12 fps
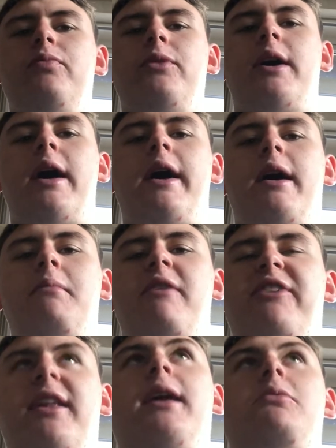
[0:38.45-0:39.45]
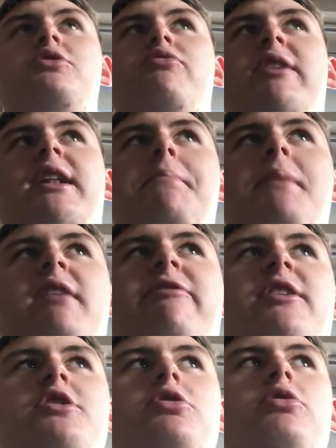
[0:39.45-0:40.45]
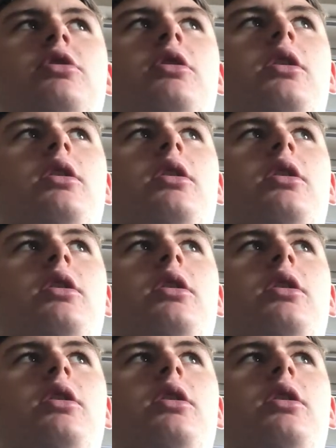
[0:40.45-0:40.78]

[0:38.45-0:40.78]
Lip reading: I feel like it was a really beneficial